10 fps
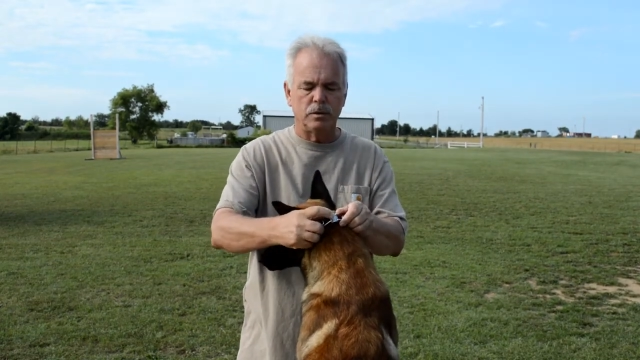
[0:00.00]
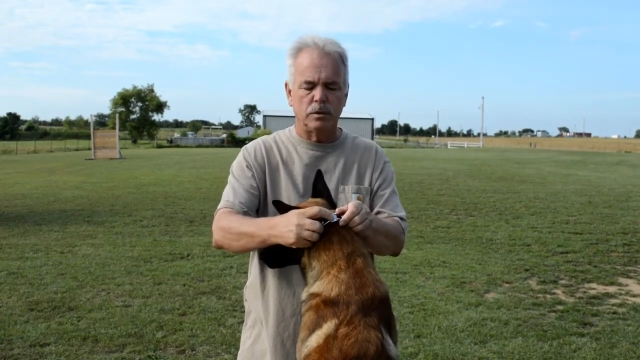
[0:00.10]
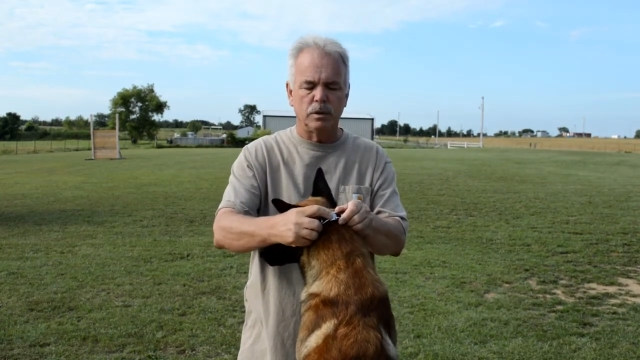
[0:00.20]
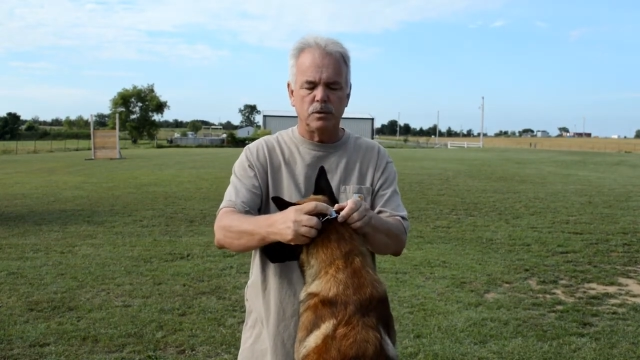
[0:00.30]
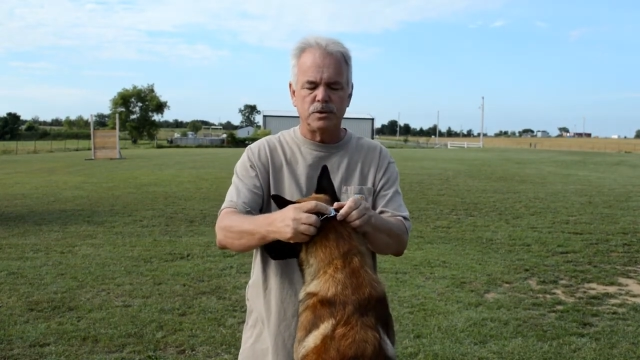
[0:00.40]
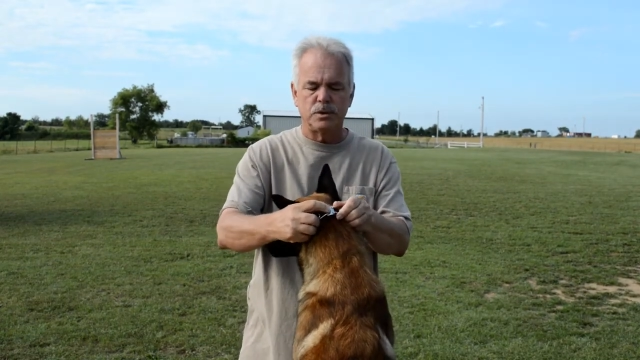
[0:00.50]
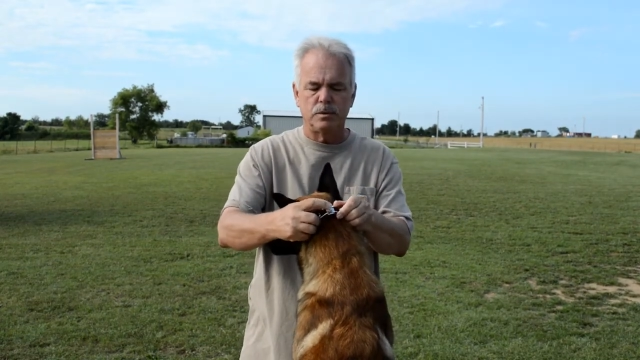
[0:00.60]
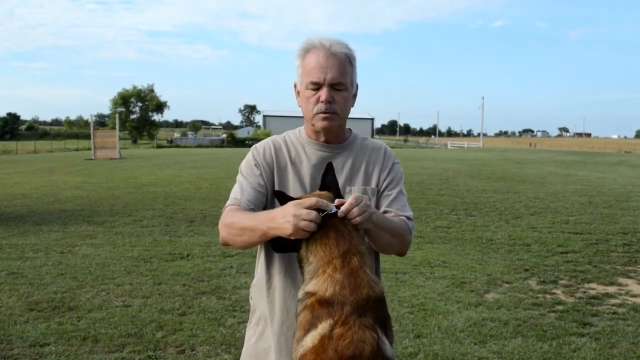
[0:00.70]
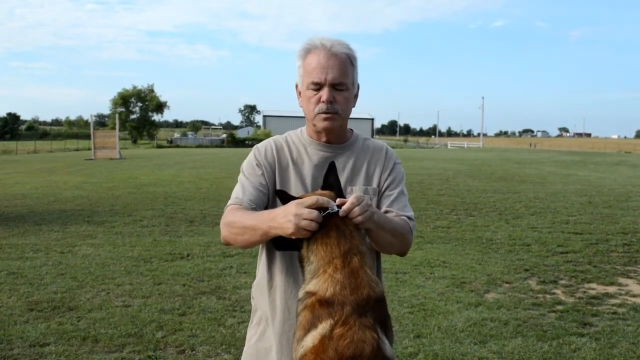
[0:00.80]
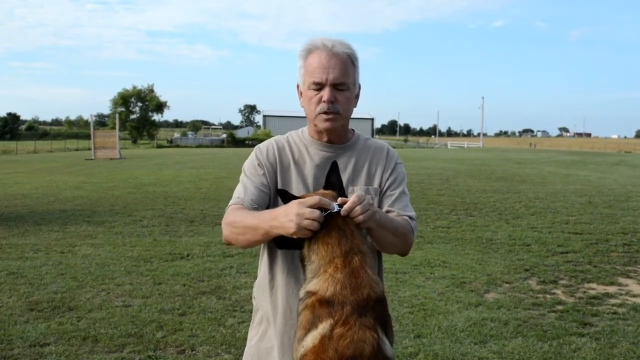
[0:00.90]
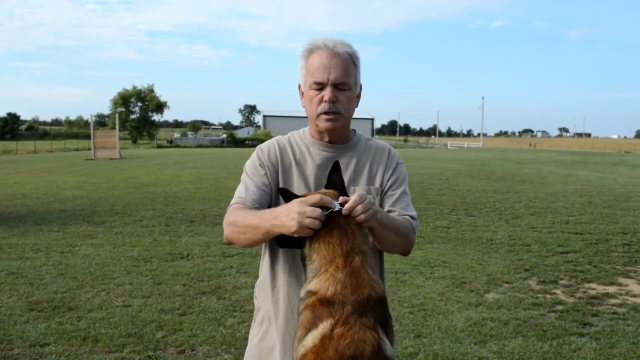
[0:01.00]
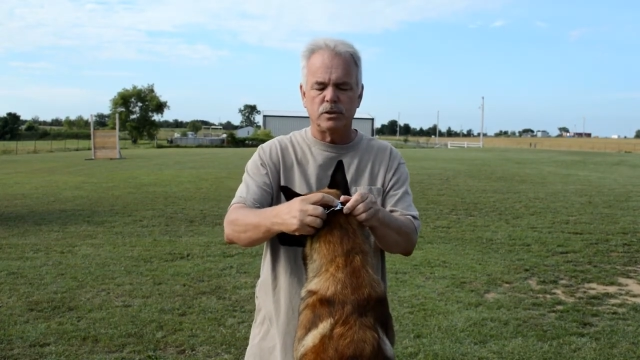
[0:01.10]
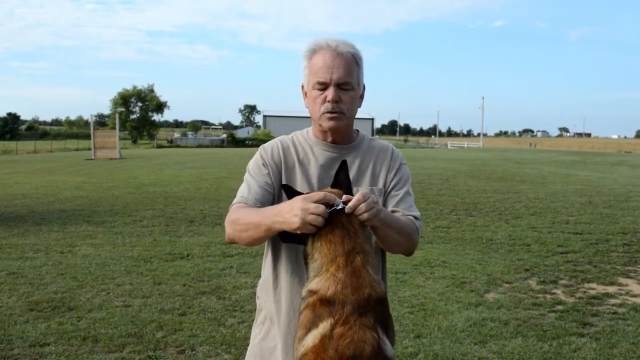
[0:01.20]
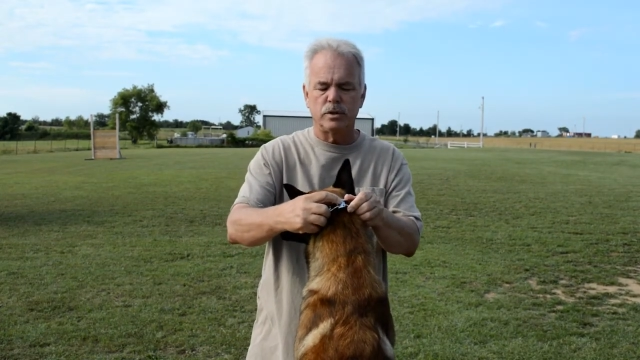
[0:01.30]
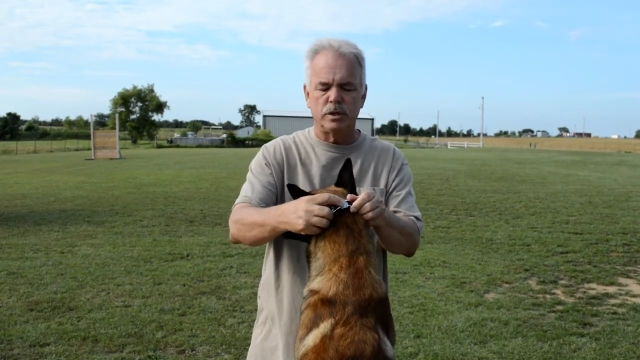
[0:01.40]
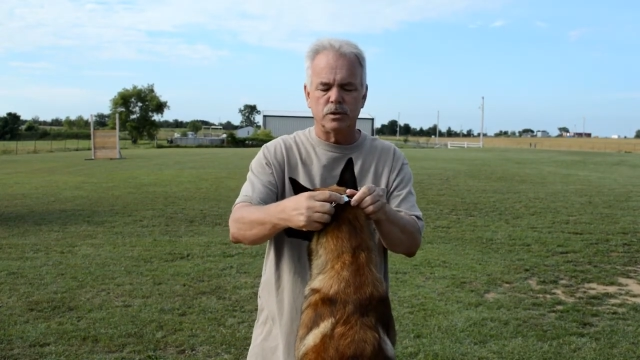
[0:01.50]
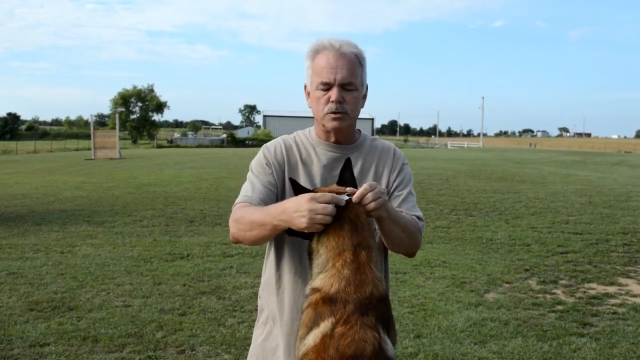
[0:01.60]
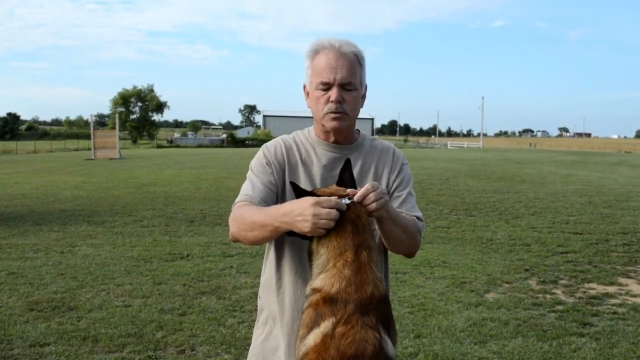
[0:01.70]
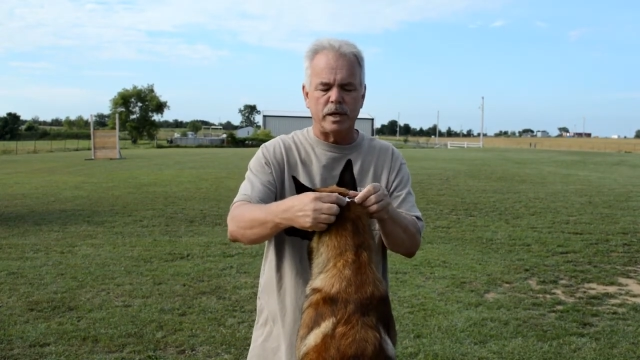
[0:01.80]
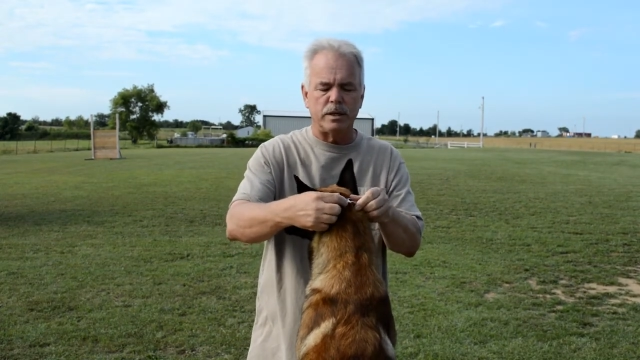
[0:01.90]
little signature deal
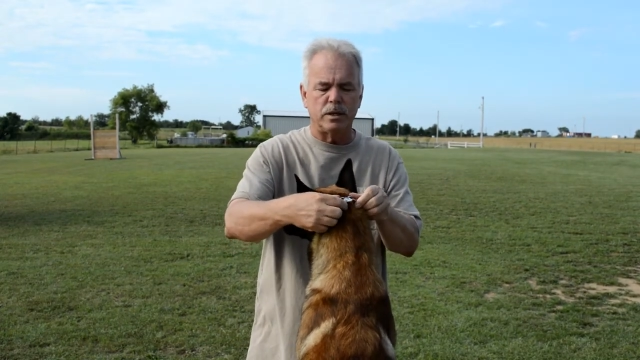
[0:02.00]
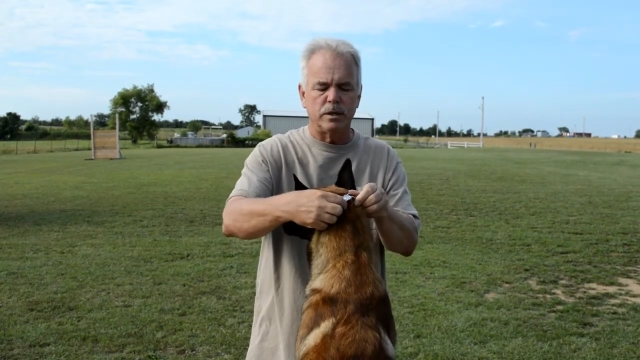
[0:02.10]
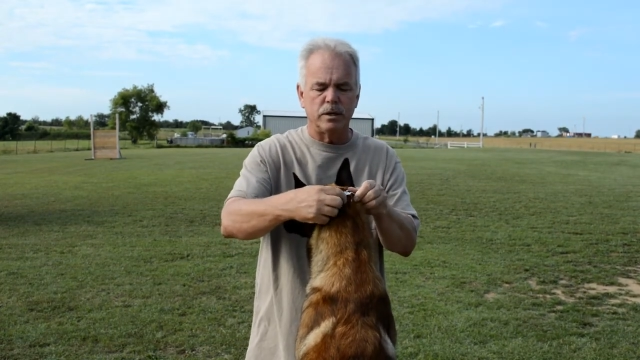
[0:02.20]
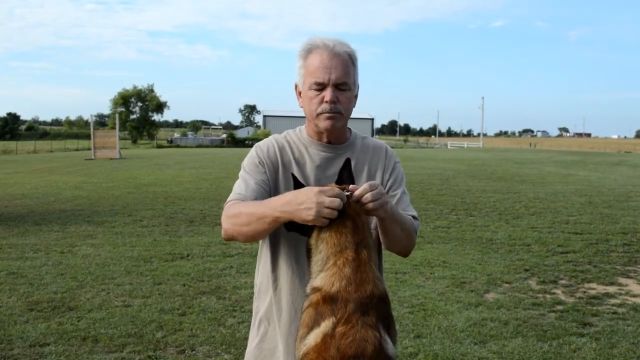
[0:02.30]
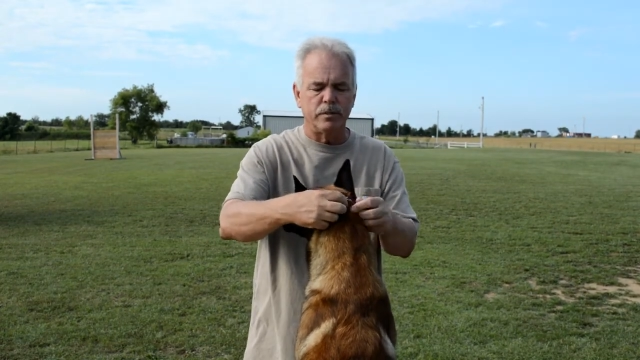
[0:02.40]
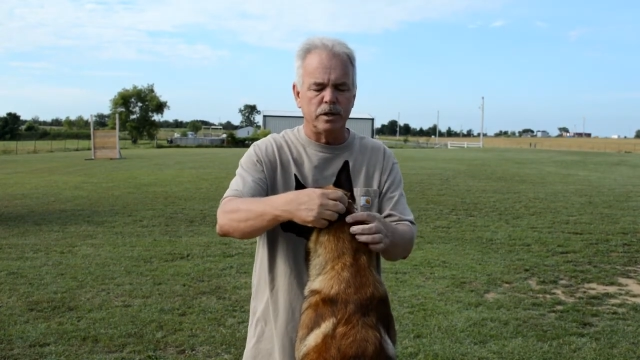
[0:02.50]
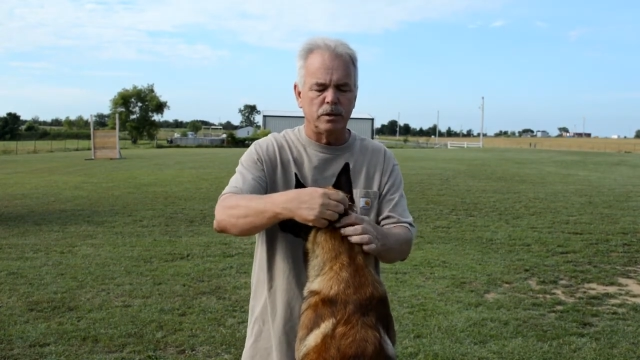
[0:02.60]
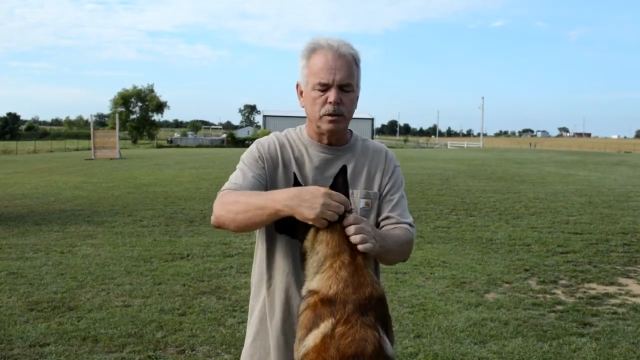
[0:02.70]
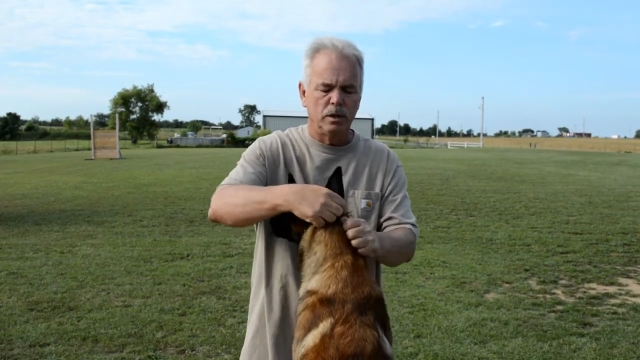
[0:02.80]
is right there in the middle.